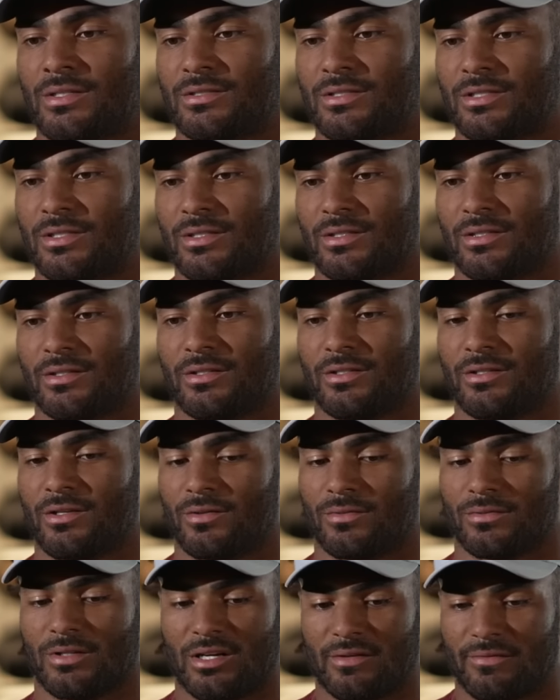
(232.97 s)
to you
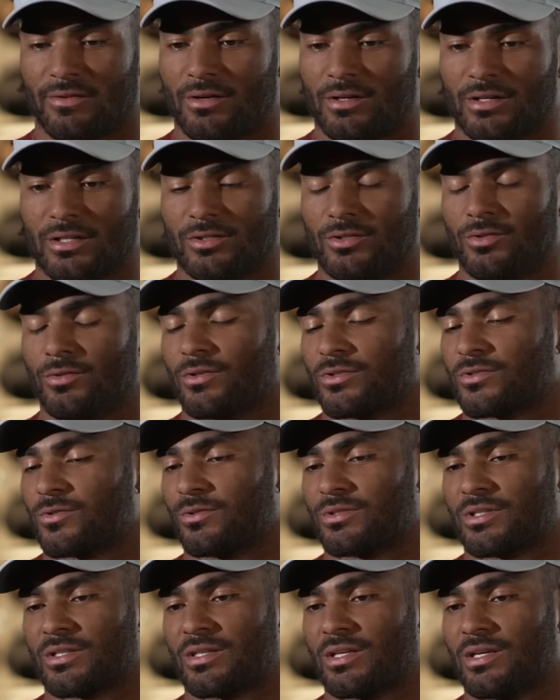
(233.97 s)
know love on and do those
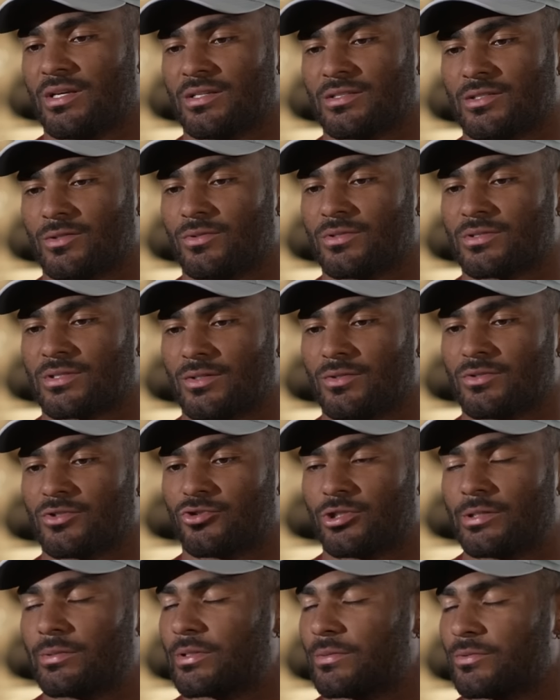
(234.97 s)
sorts of things, it was it was a
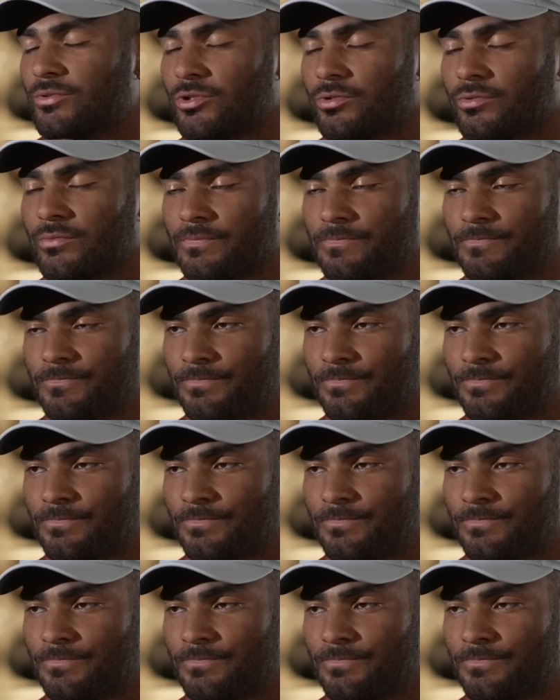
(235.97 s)
dream come true.